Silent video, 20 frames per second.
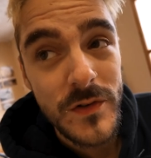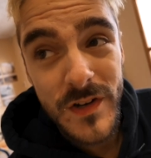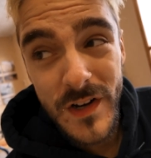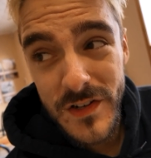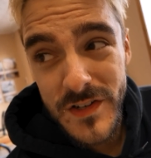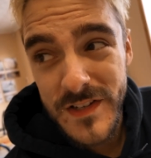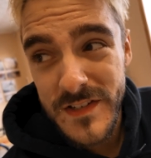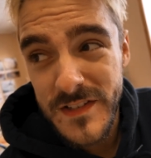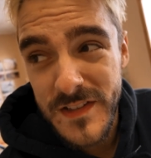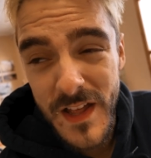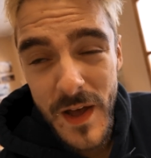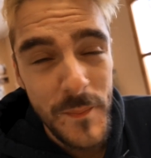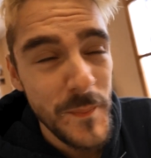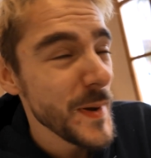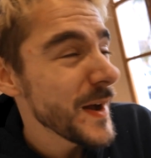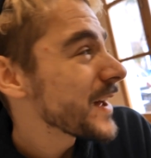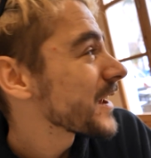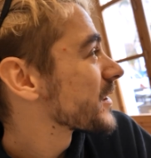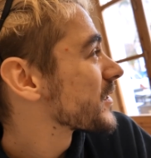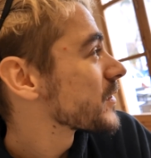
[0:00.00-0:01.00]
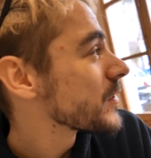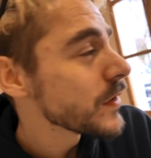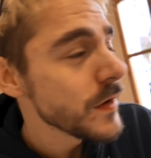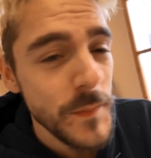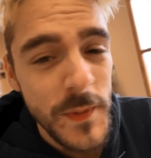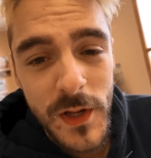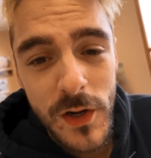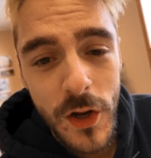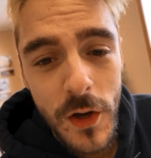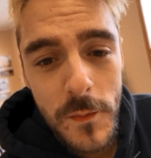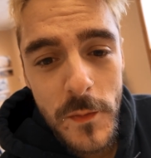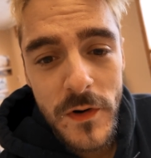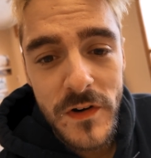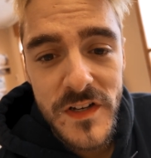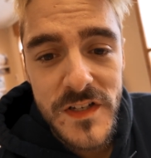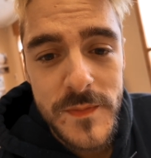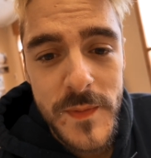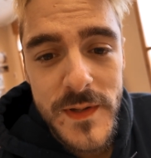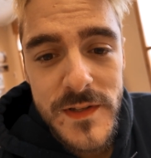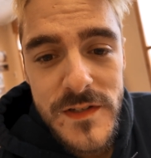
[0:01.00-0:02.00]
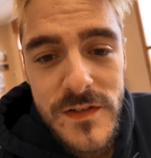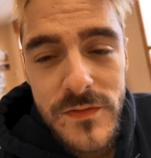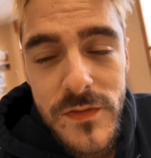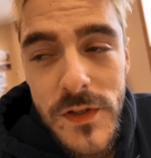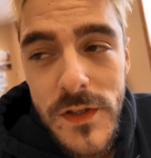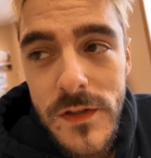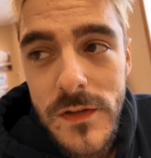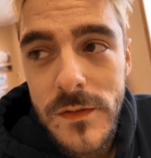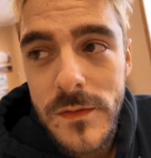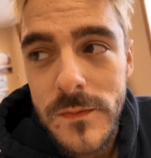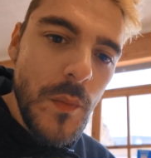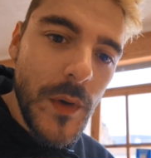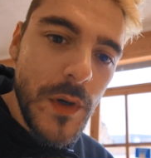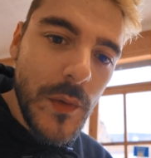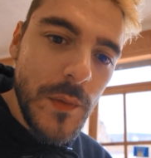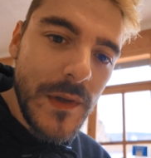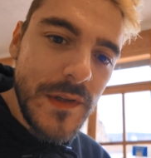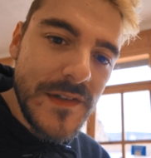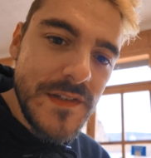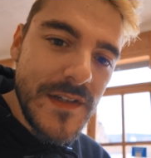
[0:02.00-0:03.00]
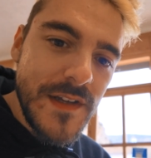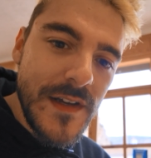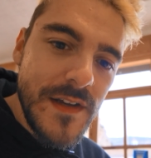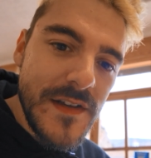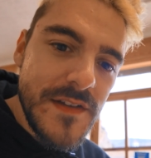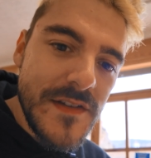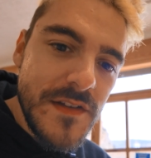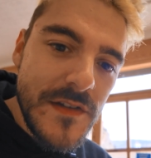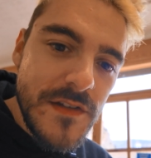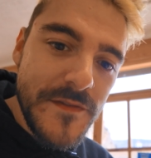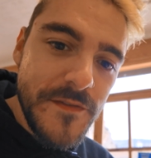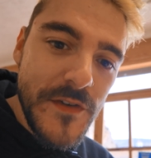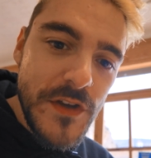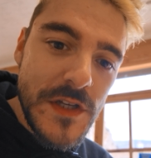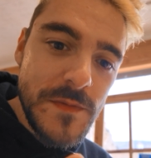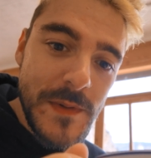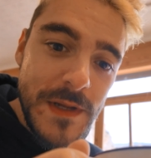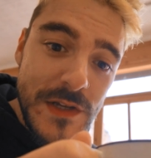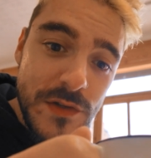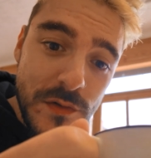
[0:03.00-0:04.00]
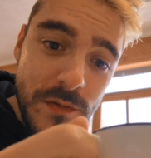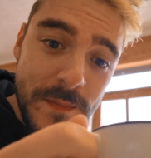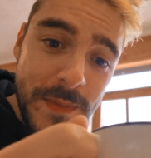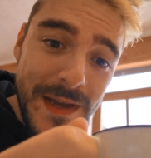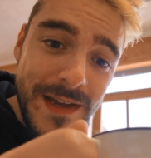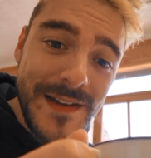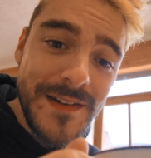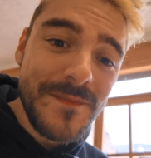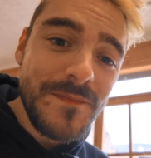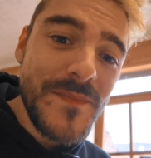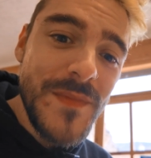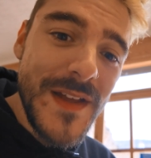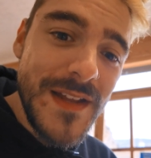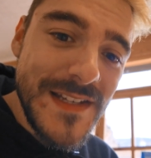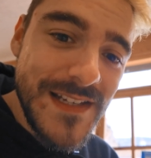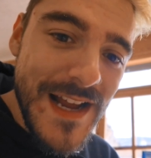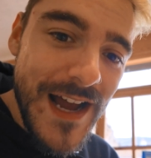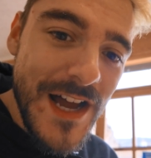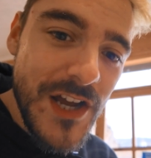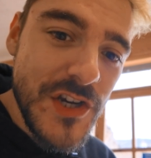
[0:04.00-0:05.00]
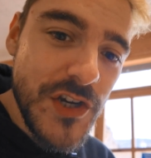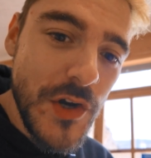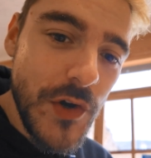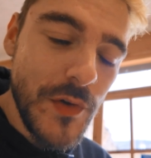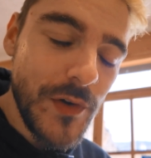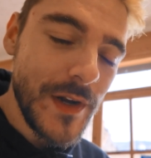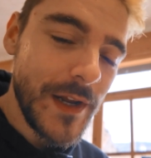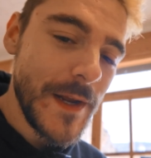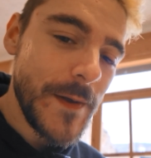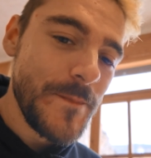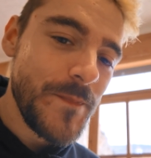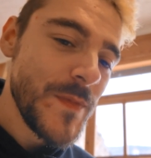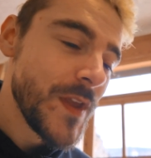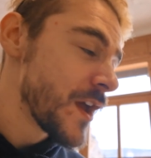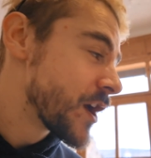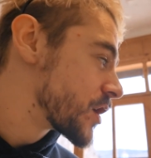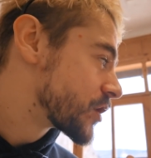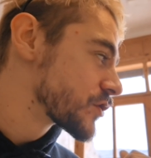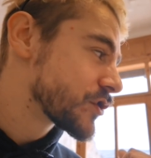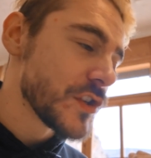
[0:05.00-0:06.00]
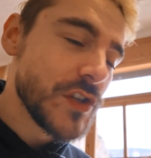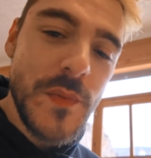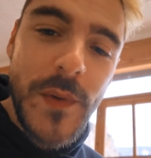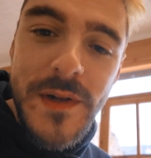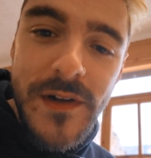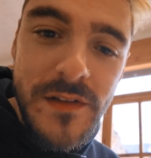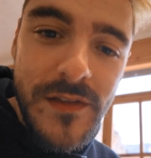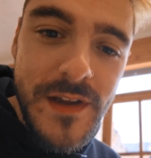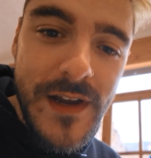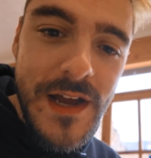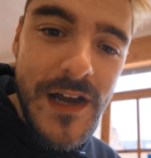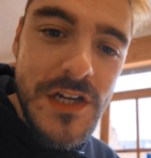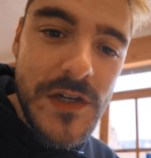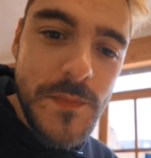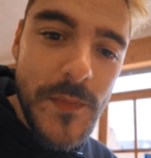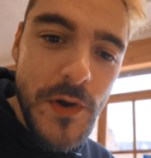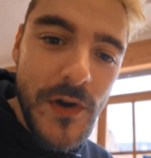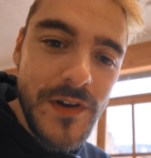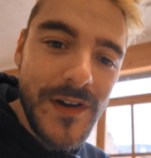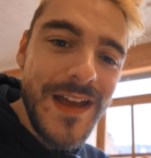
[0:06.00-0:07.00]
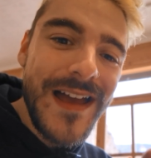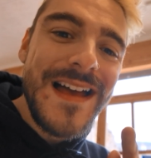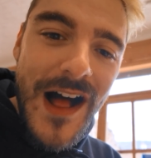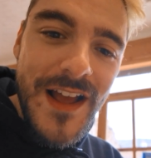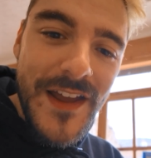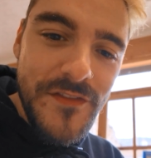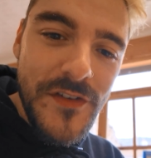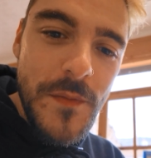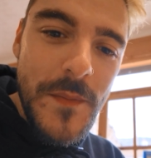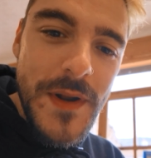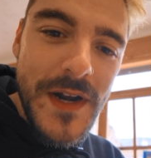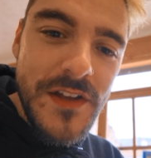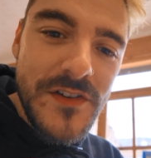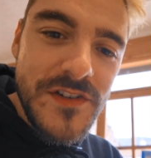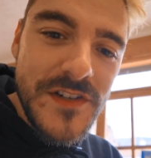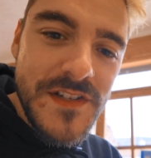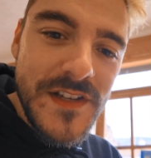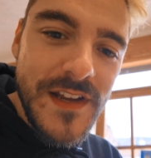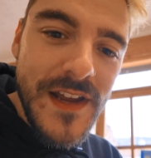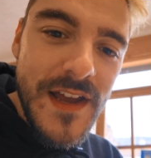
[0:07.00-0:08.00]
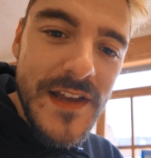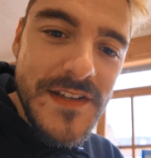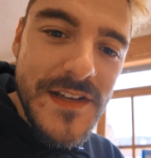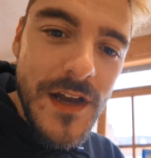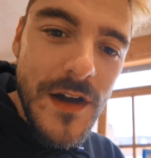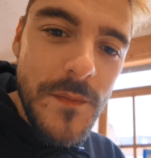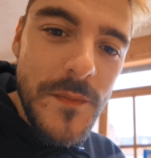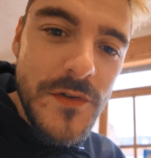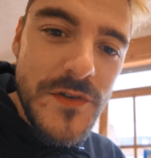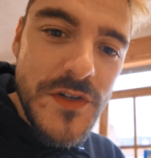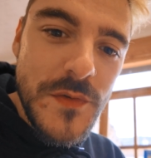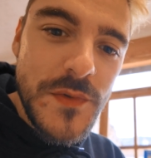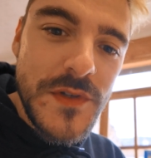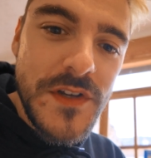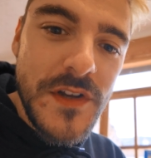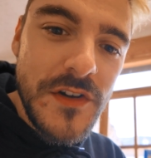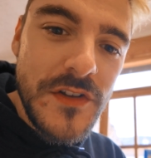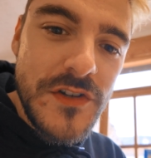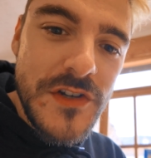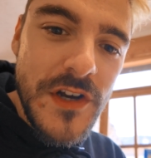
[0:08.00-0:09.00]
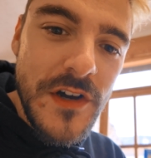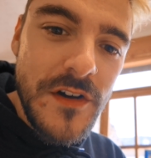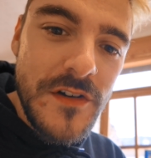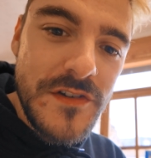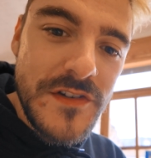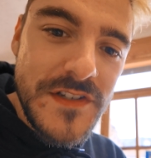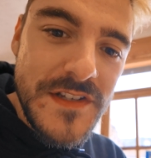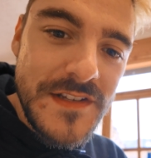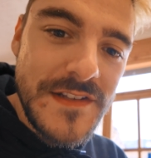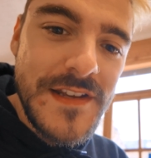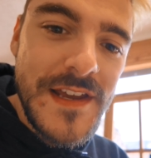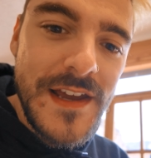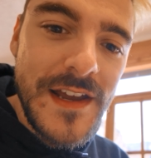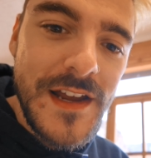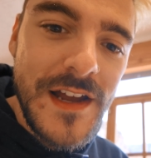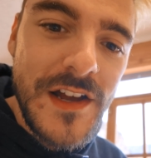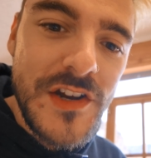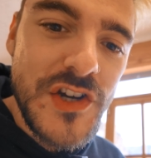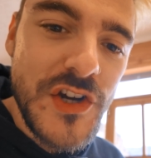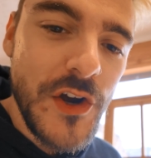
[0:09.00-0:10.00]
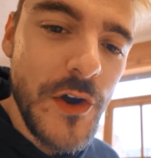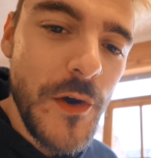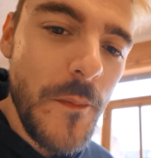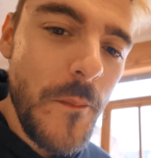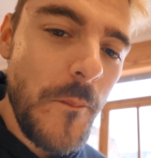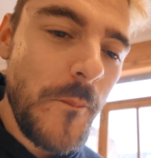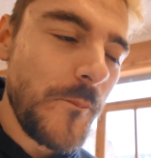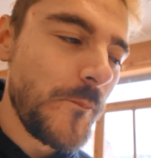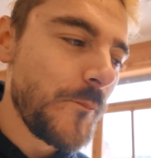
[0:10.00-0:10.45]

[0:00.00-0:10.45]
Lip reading: Which actually isn't that bad. I thought it'd be a lot more expensive here. What I will say is, it's the first place we've been, it's cash only. Just went to the cash point. I'll give you a minute just to guess how much it was going to charge us to take cash out.